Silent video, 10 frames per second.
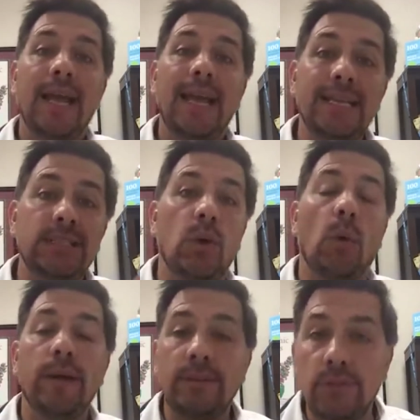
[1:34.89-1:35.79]
is
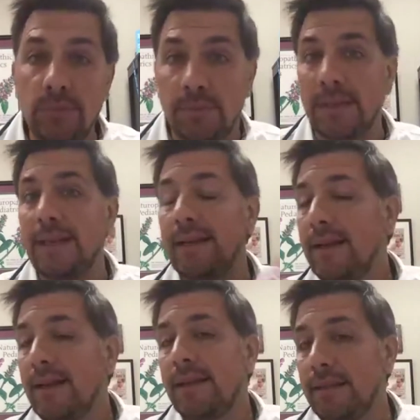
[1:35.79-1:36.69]
going to be
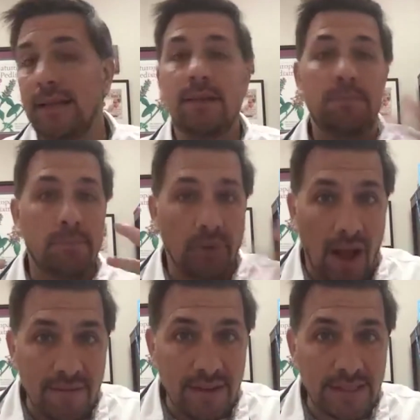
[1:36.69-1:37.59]
the
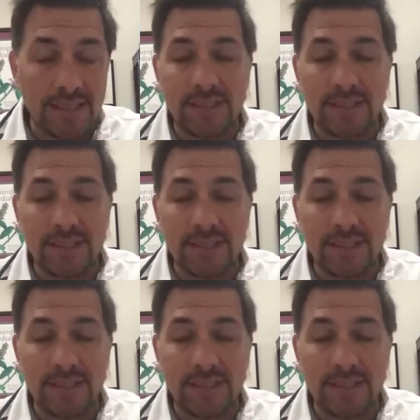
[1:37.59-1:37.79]
privates.